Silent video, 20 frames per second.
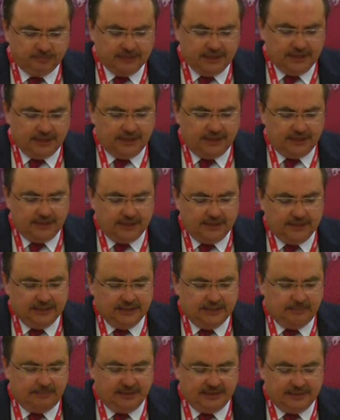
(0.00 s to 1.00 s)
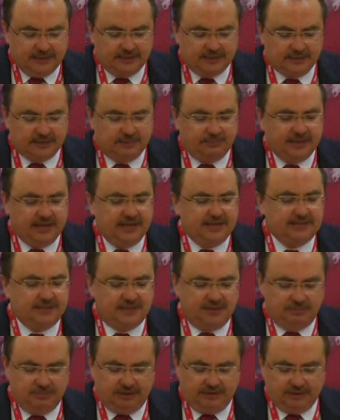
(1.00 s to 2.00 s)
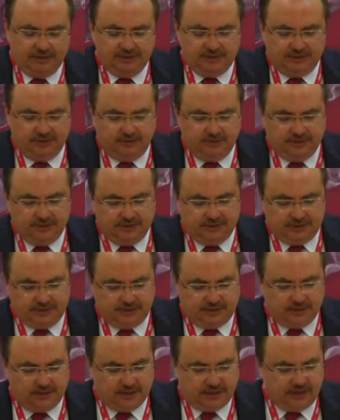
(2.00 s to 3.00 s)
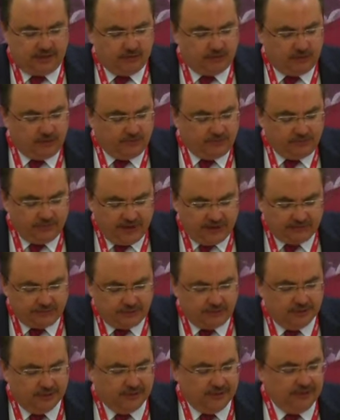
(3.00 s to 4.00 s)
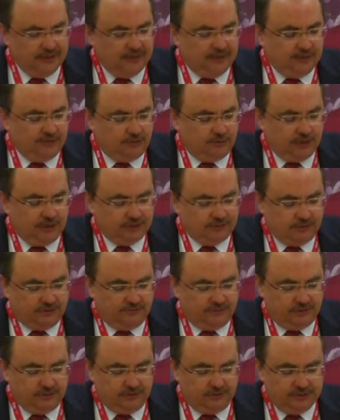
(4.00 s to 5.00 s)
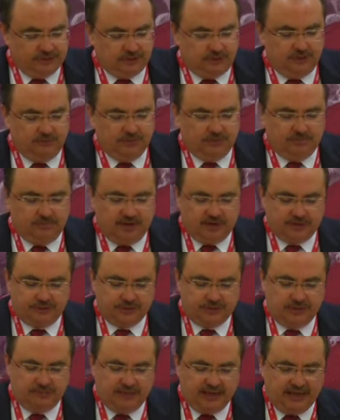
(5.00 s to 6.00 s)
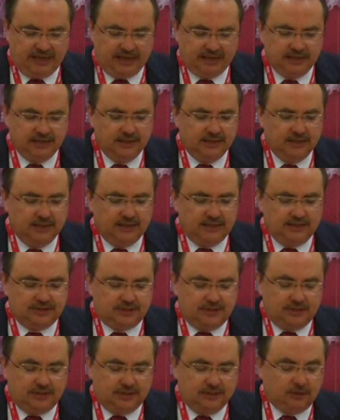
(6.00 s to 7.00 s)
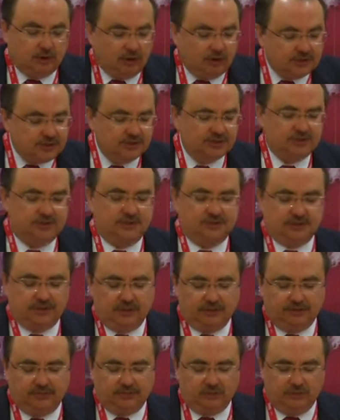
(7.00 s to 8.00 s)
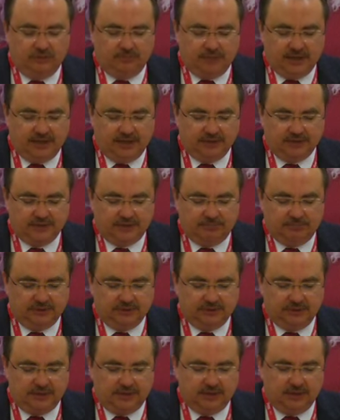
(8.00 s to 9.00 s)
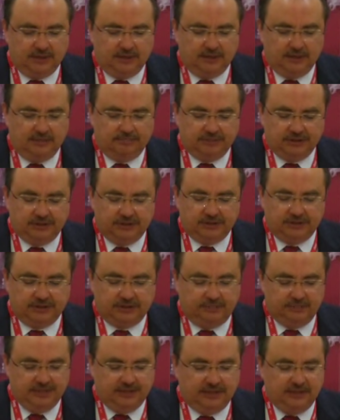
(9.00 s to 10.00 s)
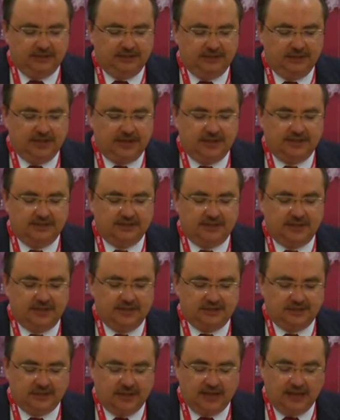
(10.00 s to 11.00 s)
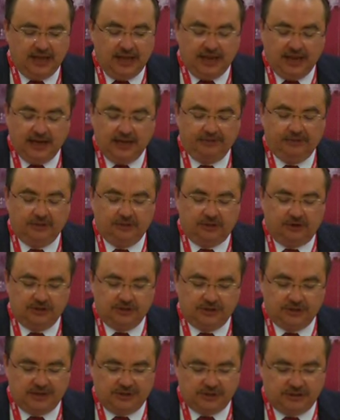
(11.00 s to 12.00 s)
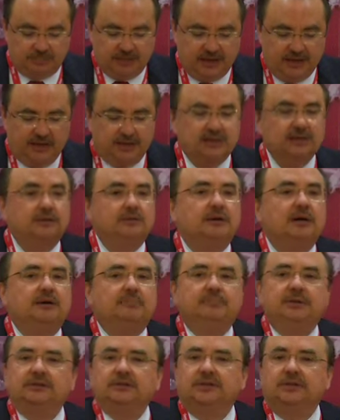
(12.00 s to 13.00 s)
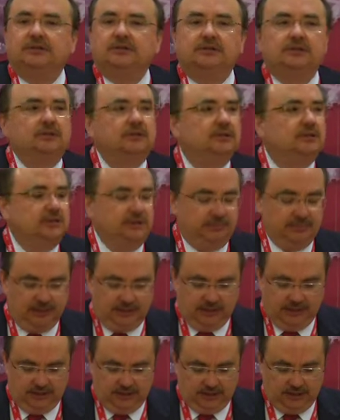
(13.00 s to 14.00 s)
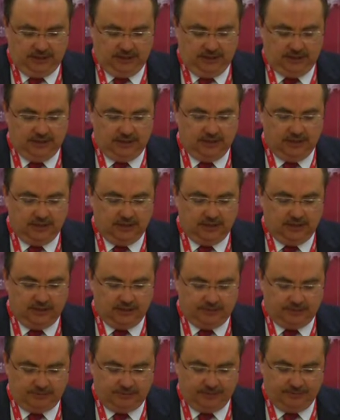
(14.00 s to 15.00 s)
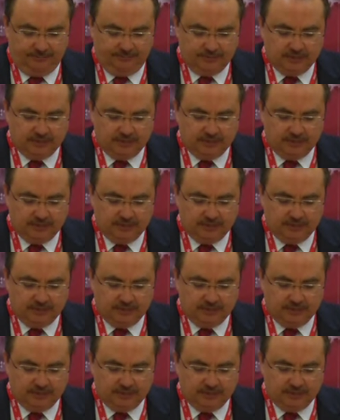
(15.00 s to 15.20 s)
In an independent capacity, Mauricio is co-founder and director of the U.S.-Cuba Democracy PAC. It's the largest single foreign policy political committee in the United States and the largest Hispanic political committee in history.